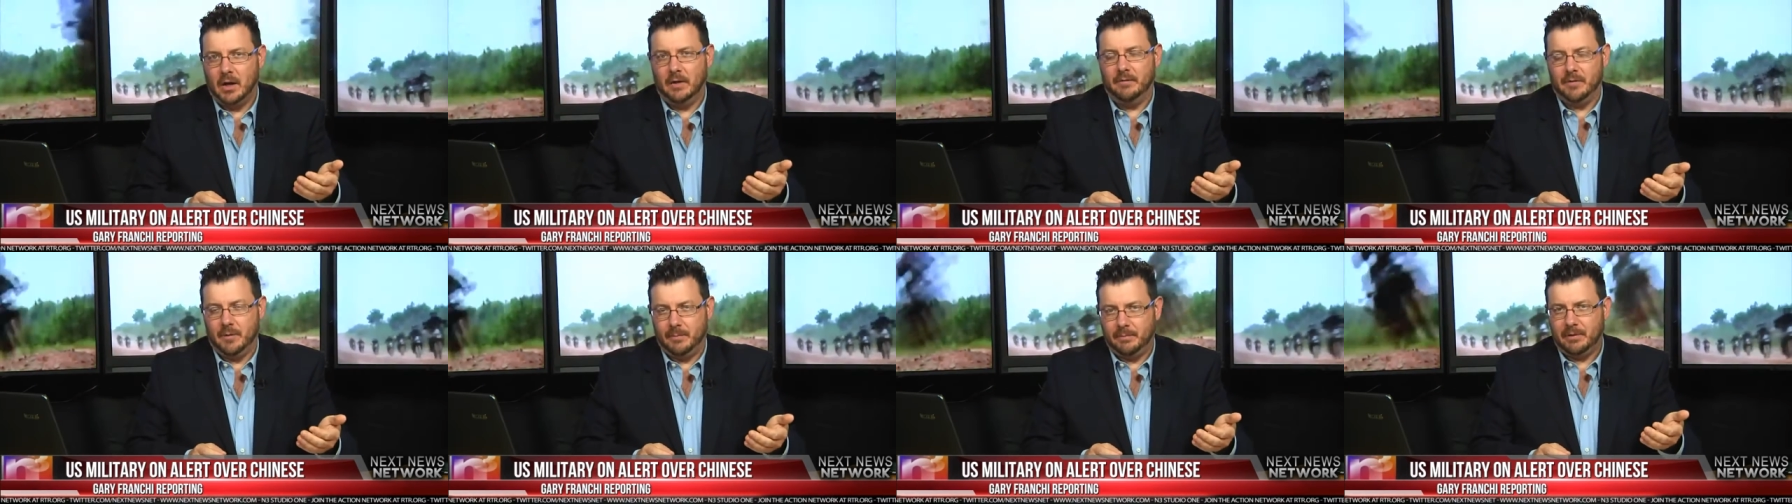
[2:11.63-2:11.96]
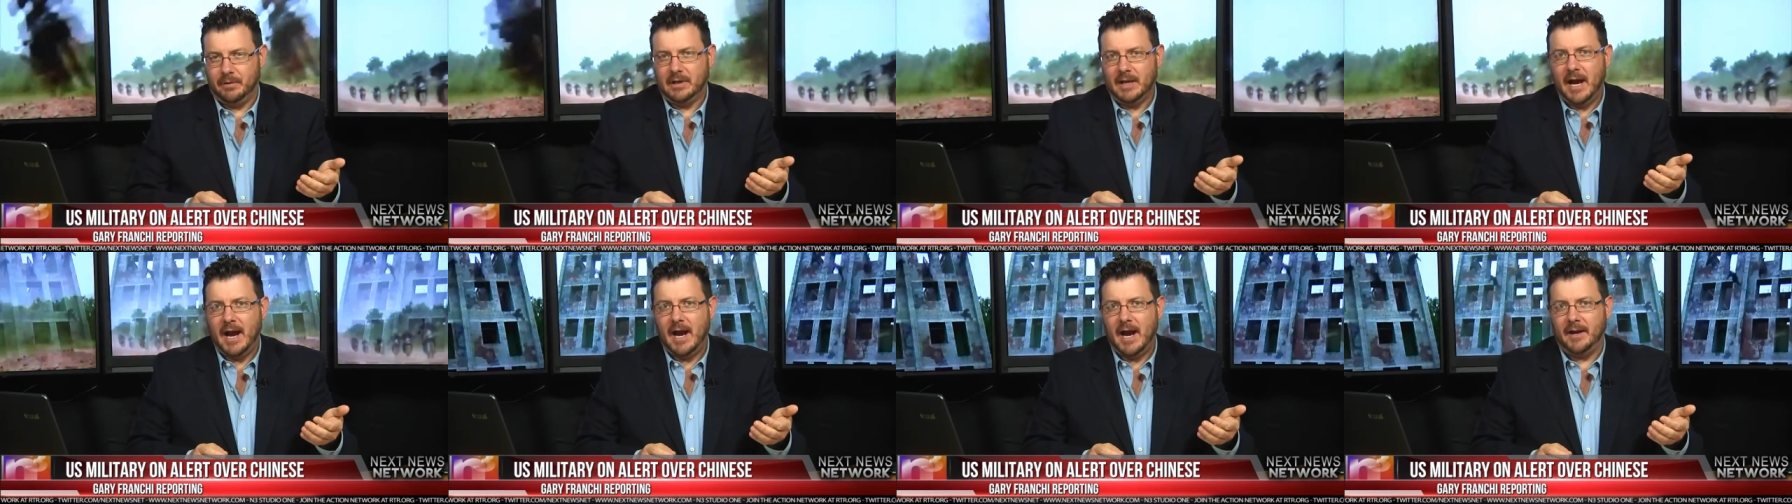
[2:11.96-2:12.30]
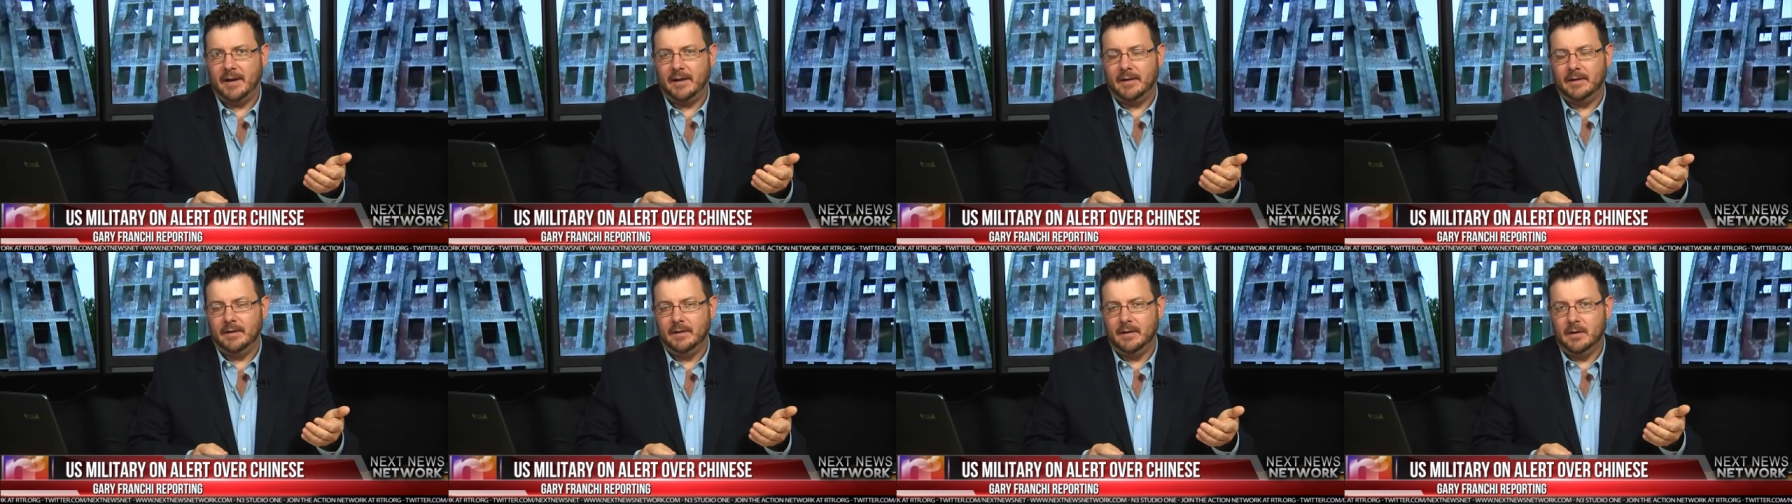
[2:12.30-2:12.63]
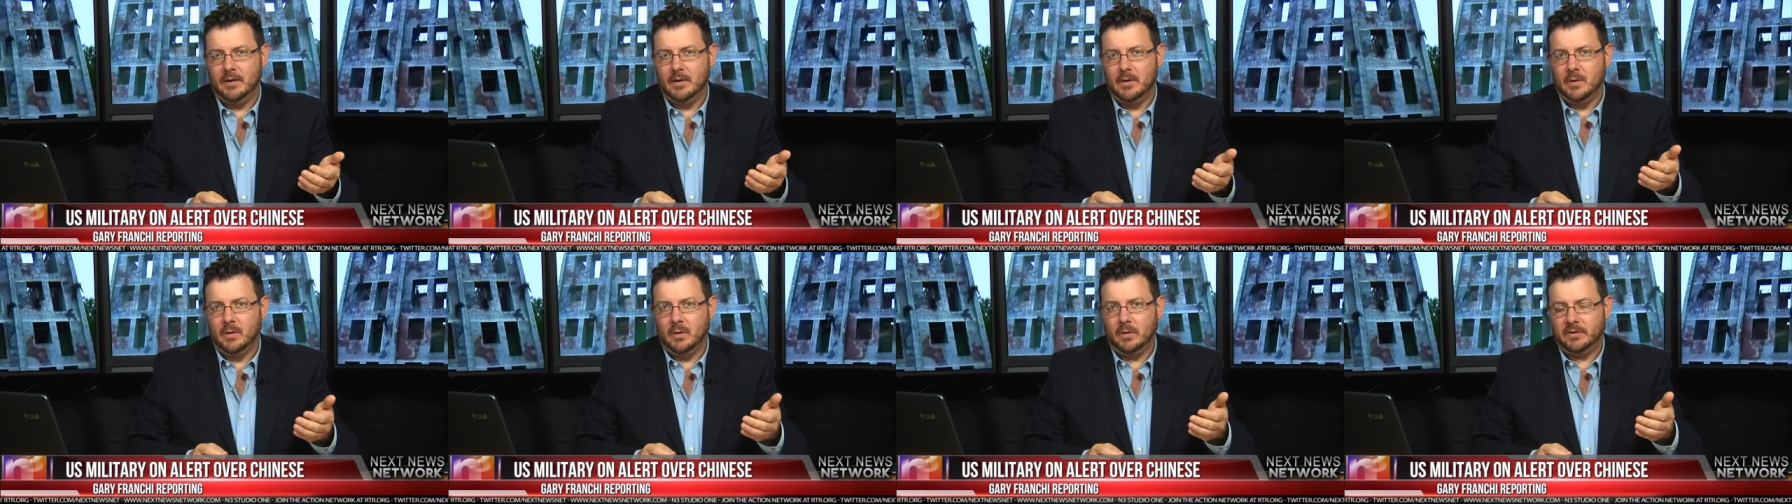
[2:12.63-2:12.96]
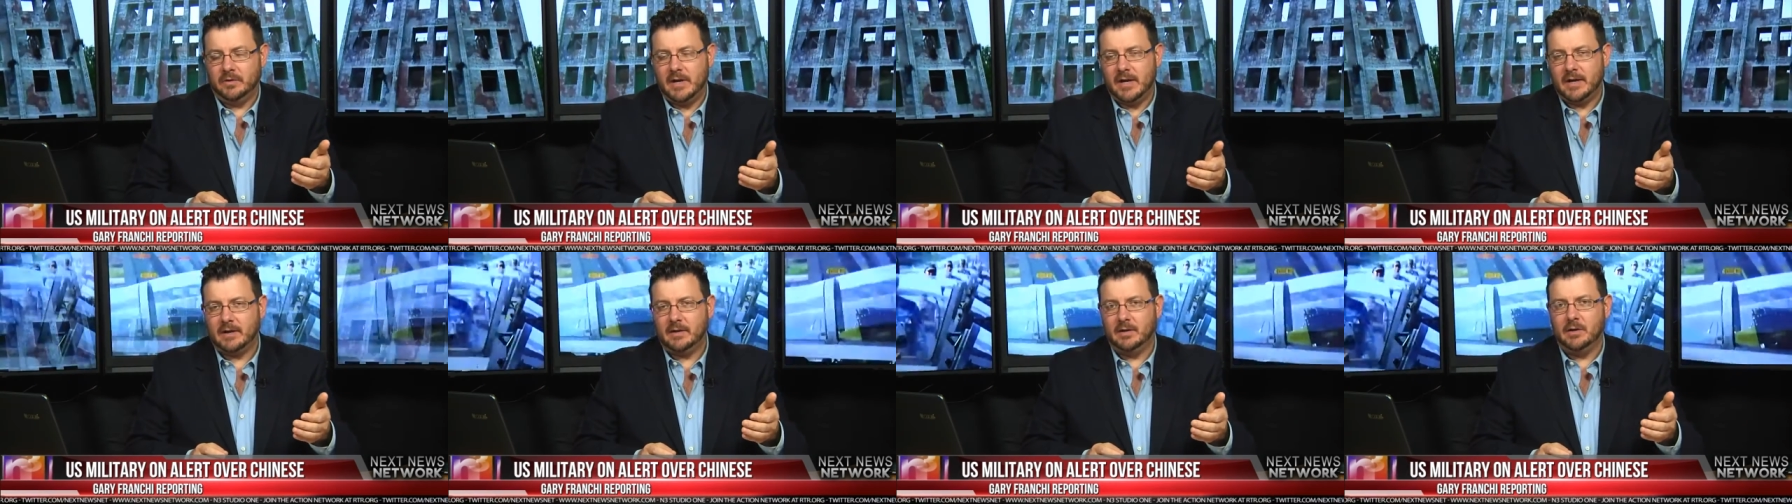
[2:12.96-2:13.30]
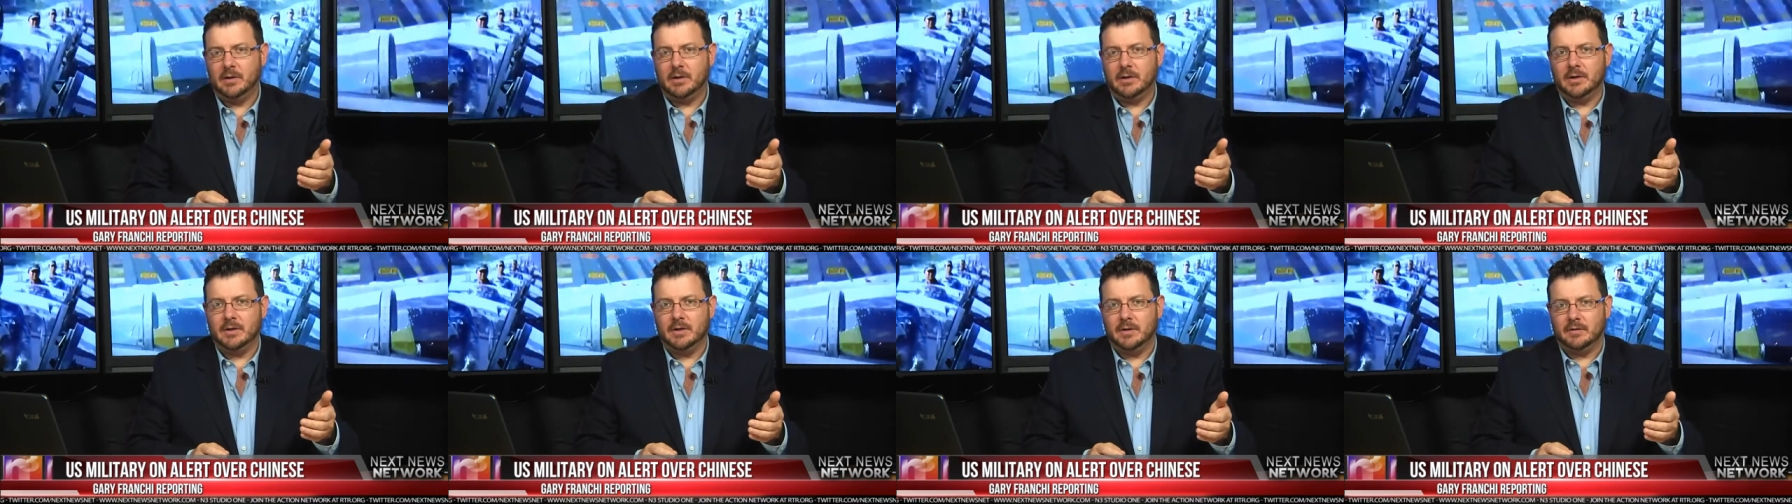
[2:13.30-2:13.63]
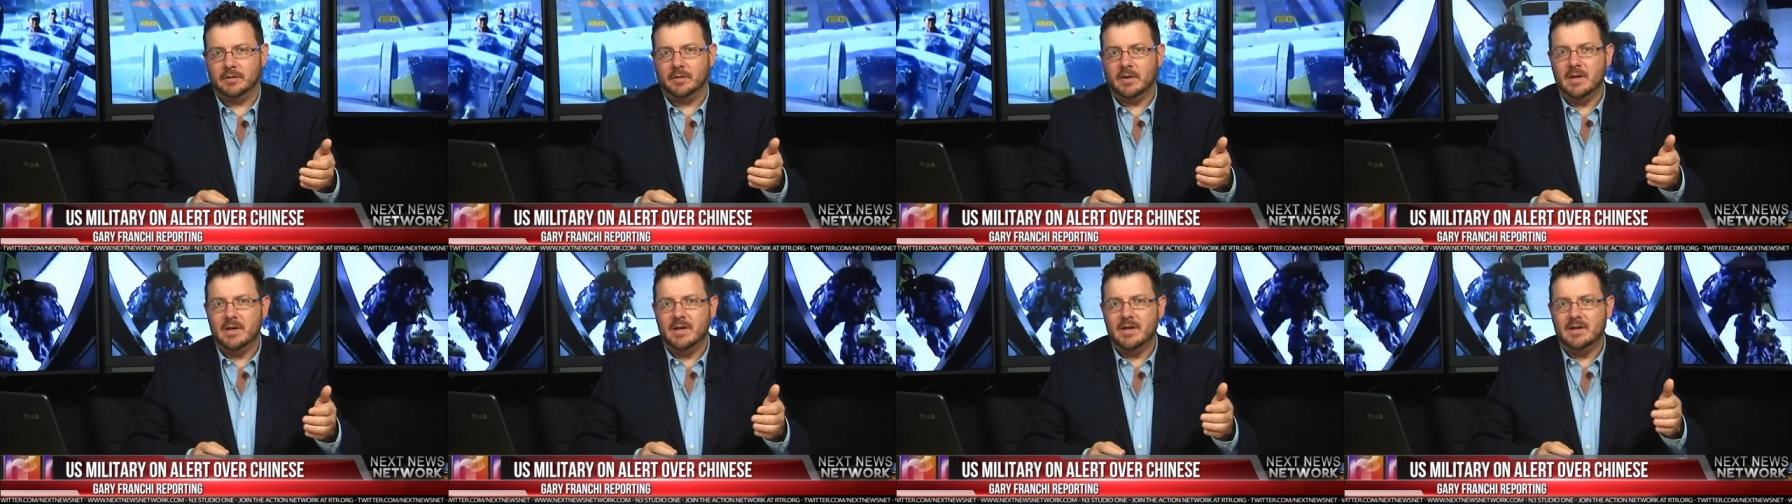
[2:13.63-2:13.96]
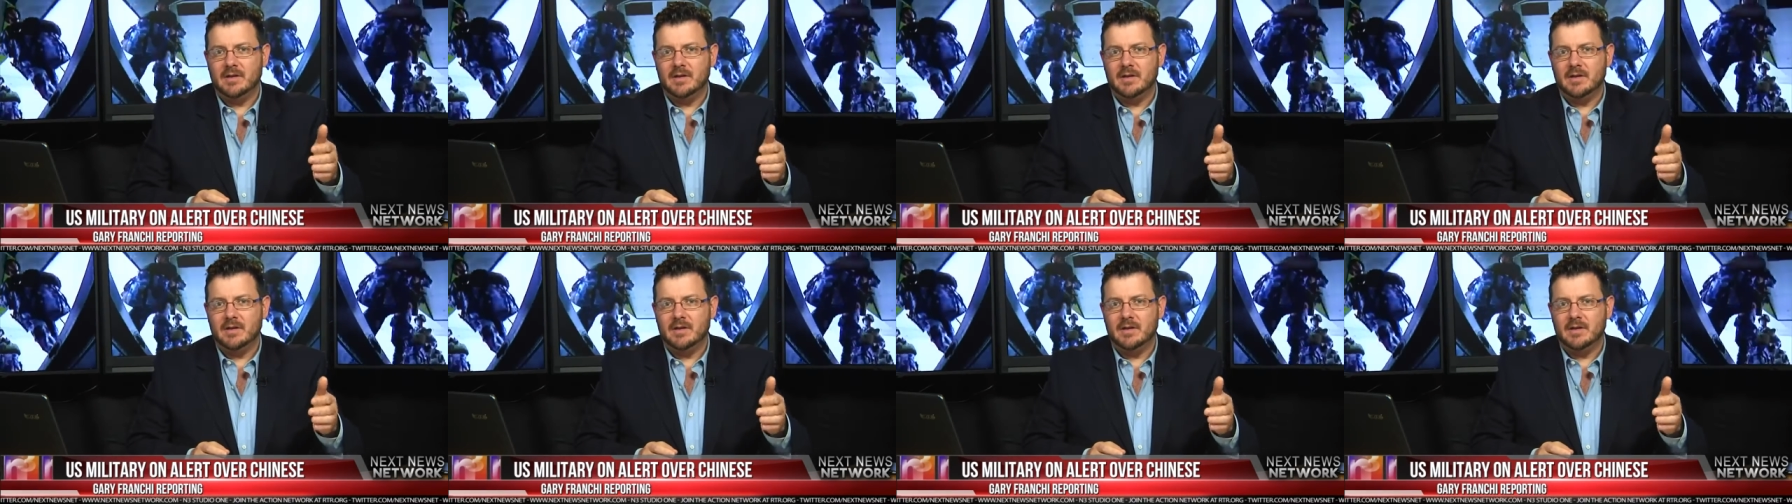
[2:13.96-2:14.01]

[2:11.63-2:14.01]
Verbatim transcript: of the planet? Well, take a look at this.